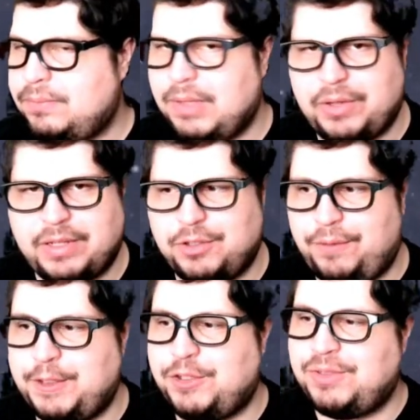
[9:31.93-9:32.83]
Okay, so if
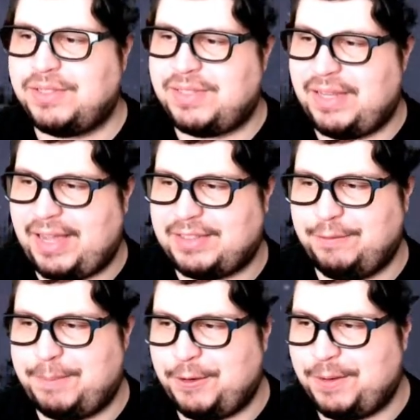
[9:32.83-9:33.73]
he chooses the
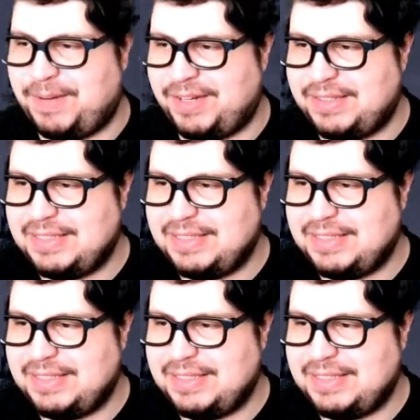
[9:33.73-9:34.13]
active Pokemon,